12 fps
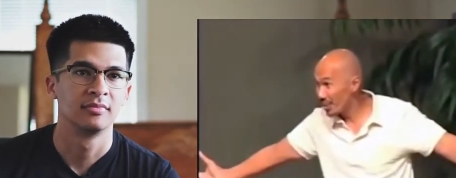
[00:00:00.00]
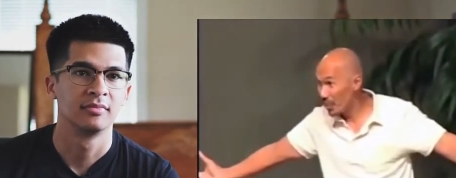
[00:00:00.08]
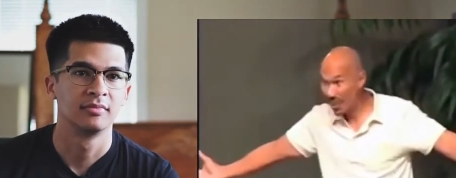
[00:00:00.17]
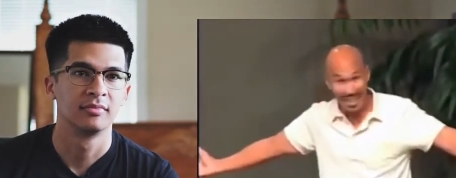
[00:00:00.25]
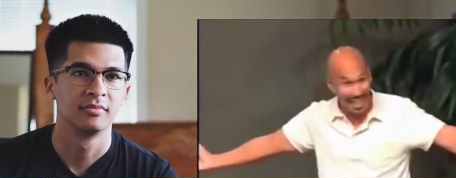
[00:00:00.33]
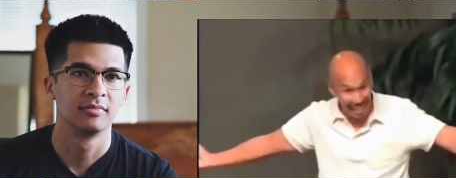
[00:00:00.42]

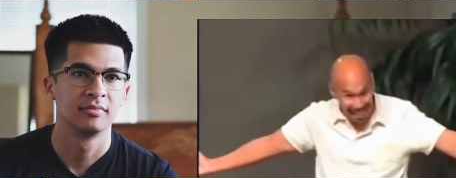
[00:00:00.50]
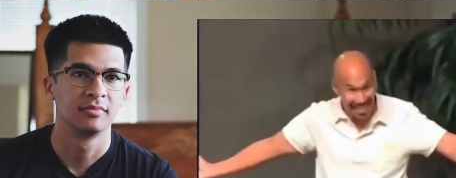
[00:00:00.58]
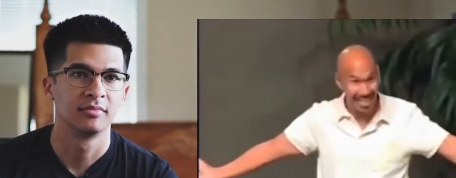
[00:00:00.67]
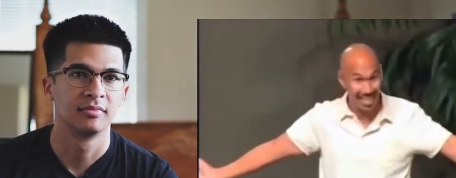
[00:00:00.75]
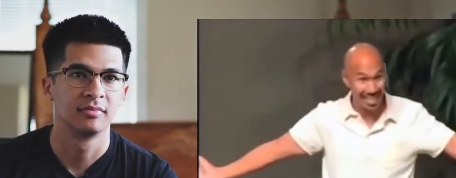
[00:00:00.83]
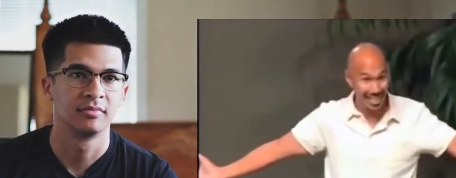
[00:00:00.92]
Speaker 1: What they
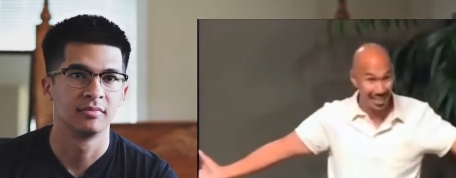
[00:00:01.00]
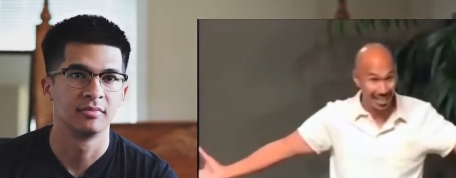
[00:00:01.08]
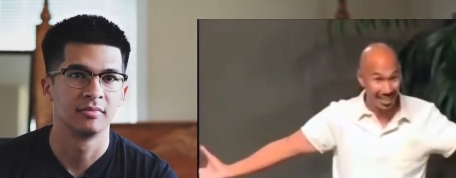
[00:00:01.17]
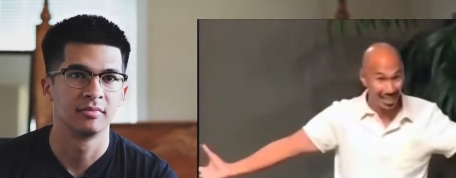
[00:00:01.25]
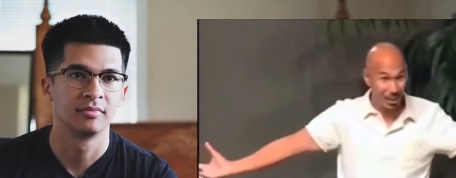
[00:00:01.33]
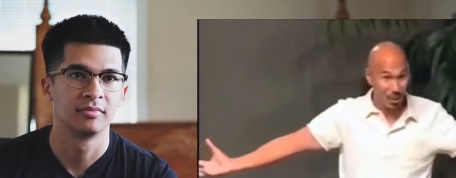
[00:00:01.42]

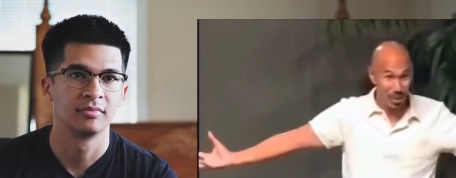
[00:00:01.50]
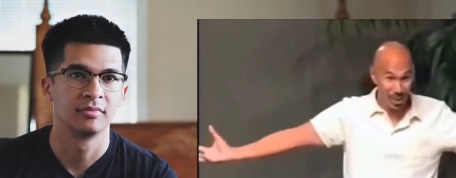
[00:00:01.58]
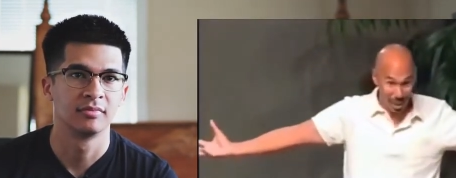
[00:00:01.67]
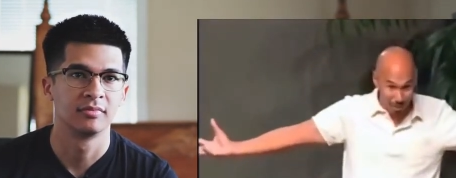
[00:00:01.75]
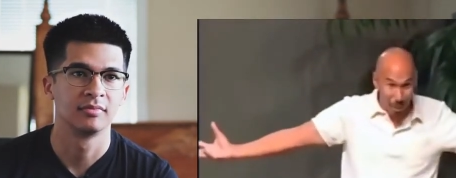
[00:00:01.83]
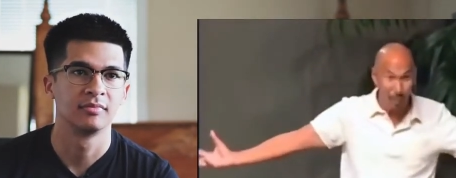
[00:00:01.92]
did was
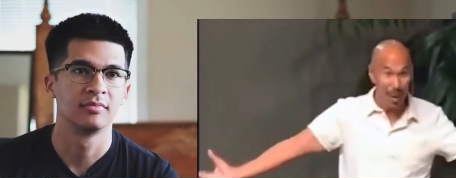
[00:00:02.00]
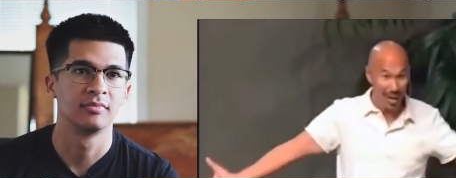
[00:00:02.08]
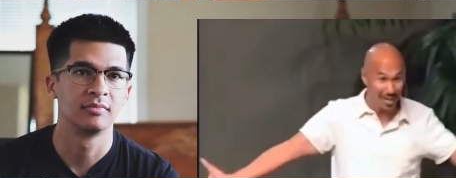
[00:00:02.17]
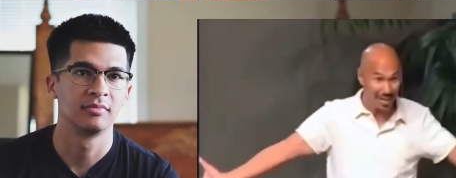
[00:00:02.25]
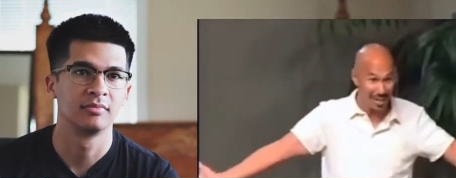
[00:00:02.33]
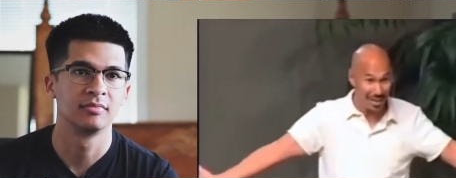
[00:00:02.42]
they
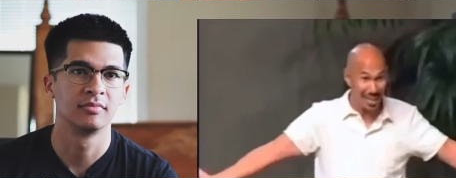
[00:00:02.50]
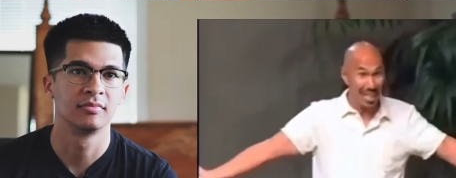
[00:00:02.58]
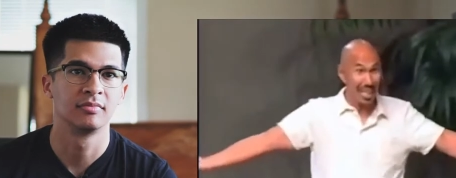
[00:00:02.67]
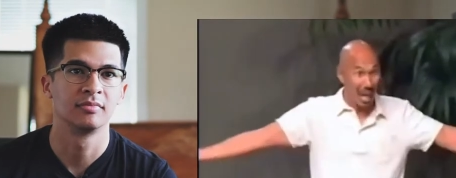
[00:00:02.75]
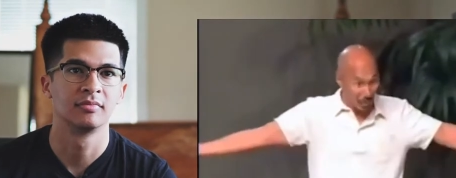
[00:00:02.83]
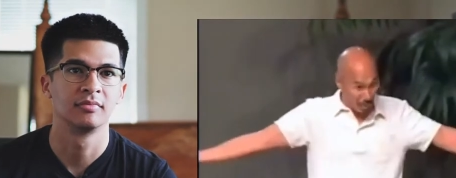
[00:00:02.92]

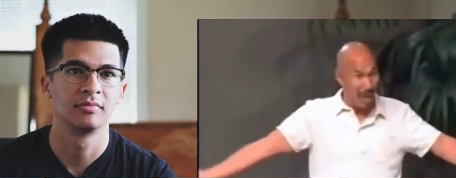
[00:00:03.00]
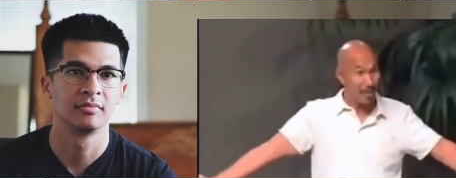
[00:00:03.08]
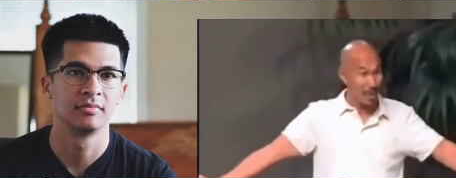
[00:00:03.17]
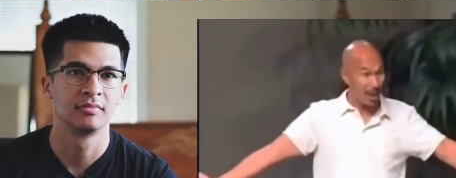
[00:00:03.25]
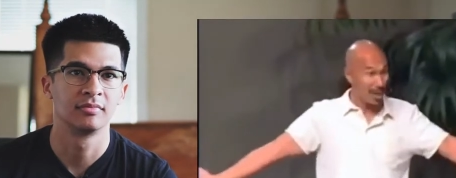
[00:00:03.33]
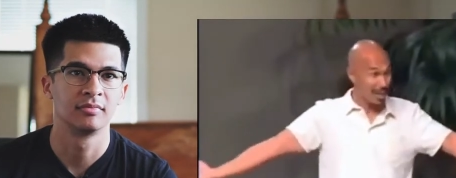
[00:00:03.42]
repented, got
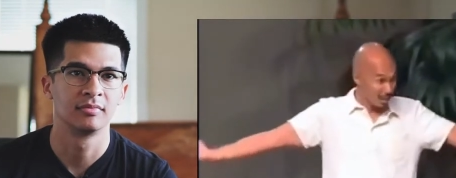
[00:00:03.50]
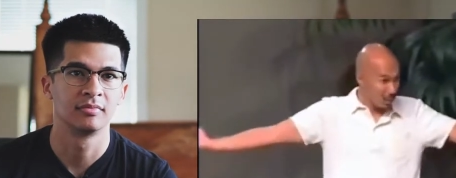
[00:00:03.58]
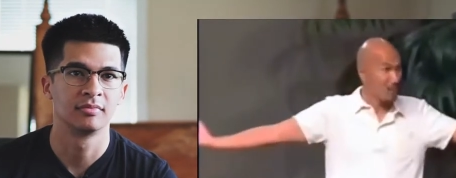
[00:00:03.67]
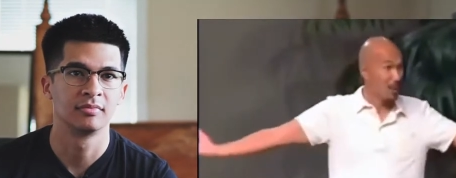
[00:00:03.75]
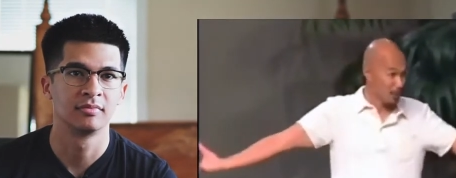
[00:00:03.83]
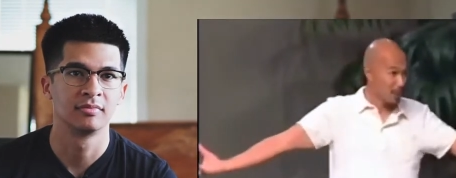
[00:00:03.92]
baptized, and
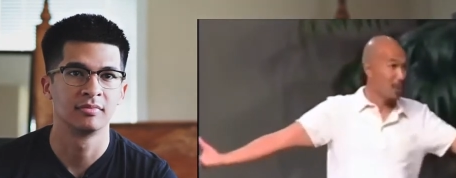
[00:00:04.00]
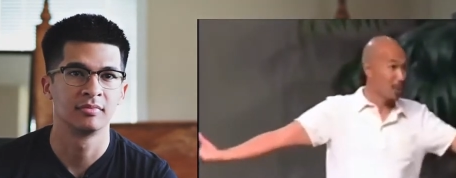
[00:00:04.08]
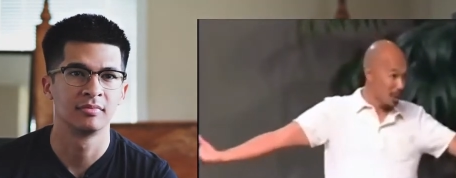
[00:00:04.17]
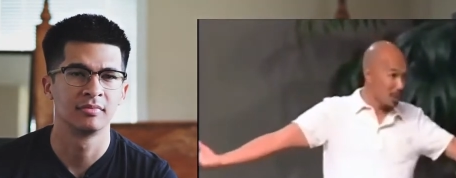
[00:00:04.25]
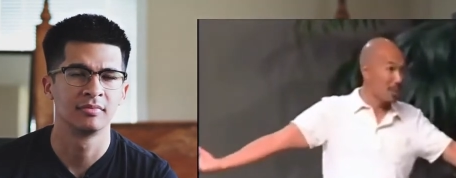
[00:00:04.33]
were filled with the Holy